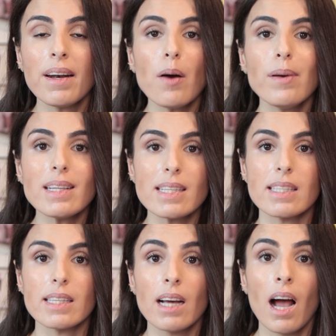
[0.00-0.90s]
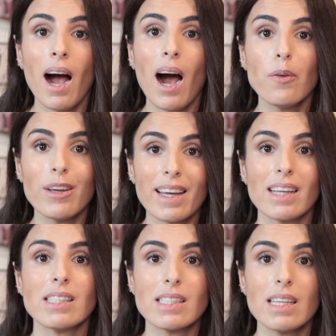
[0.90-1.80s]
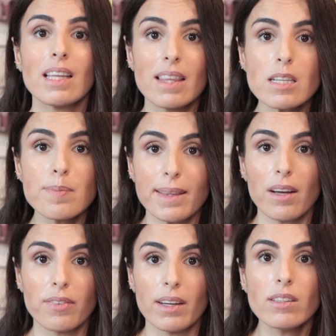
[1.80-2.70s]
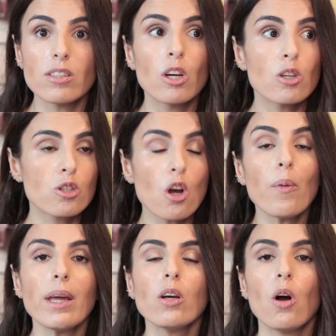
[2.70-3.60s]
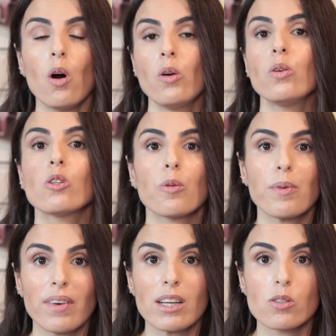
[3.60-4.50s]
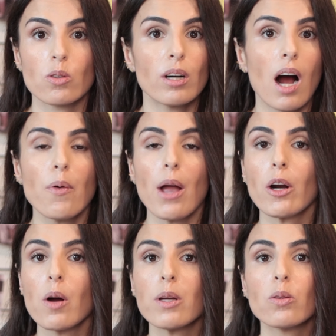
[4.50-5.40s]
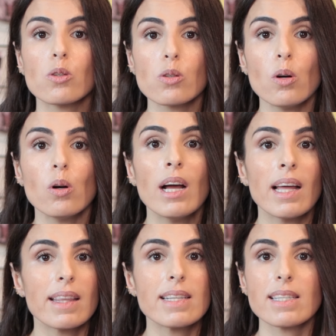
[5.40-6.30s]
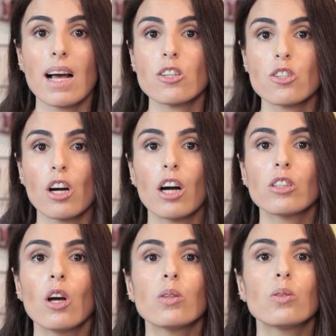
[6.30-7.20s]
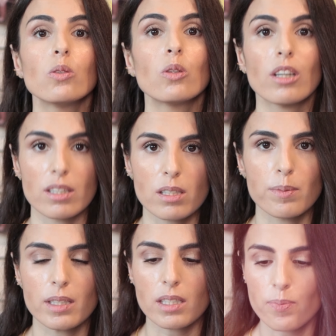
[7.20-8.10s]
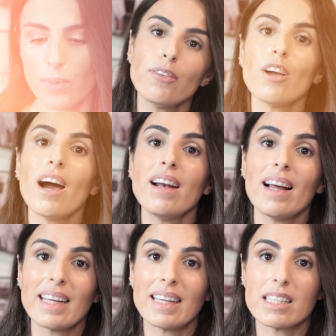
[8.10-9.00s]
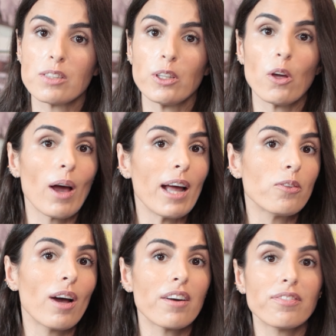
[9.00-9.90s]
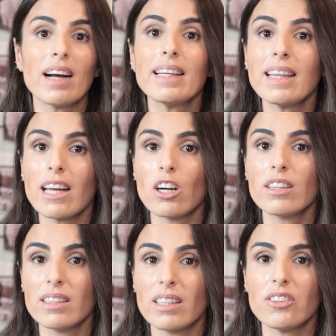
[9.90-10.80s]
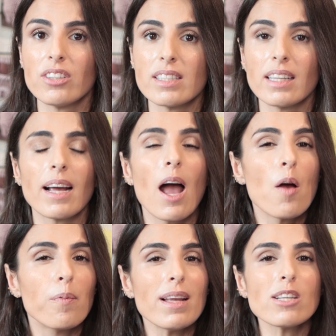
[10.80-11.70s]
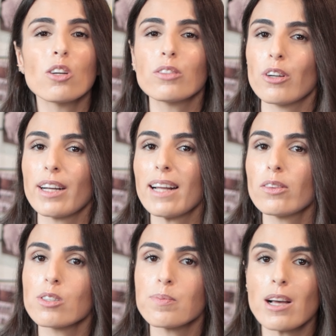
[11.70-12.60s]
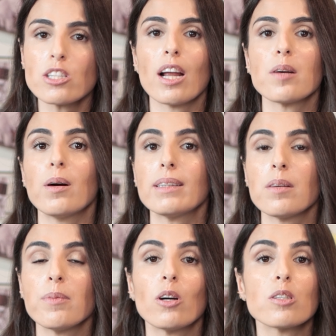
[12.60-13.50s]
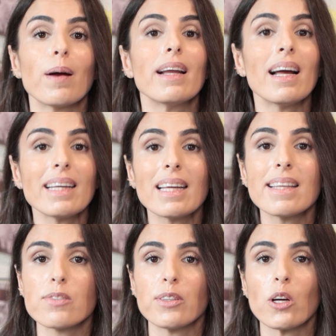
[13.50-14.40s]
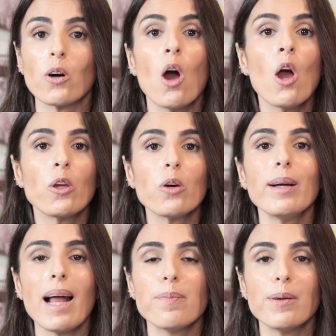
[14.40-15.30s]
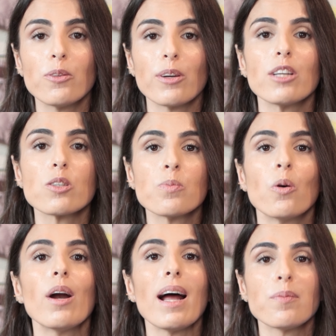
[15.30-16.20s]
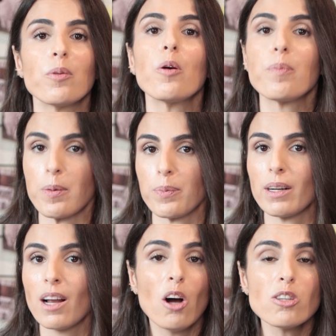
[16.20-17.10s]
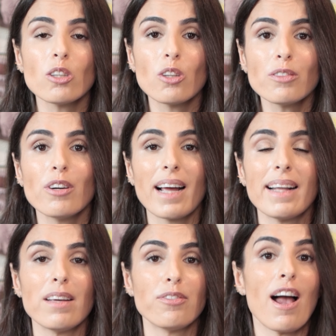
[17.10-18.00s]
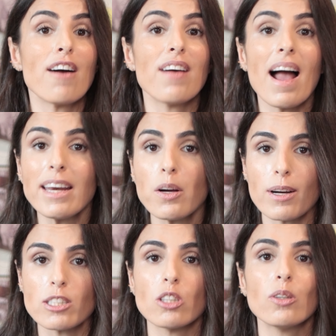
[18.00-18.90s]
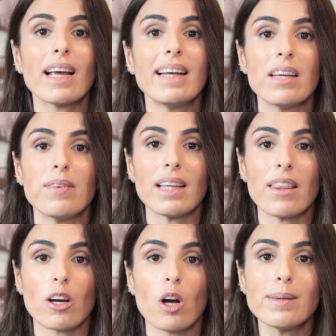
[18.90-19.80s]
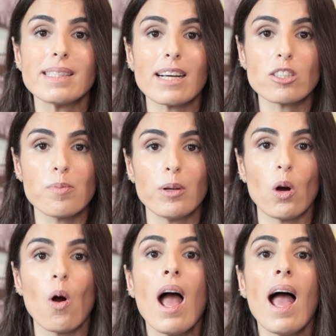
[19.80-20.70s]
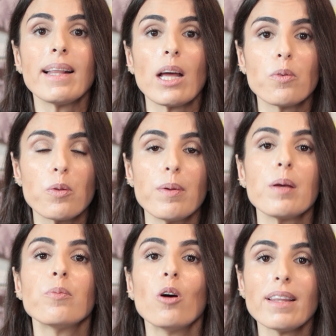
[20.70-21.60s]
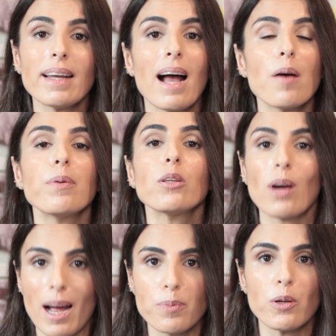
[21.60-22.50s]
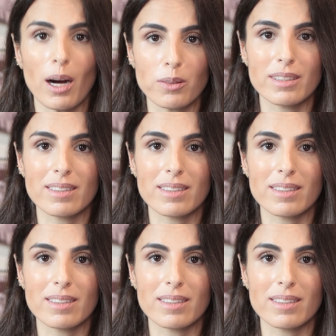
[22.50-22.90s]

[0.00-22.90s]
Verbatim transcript: Now let's see how you can see this meta field showing on your Shopify store, how you are going to show this size chart to your customers. If you are liking this video and you are finding the content interesting, please don't forget to smash the like button because by liking this video, you will help it to reach more and more people. Also, don't forget if you have any question, you can leave it in the comment section below and I would be more than happy to help you out.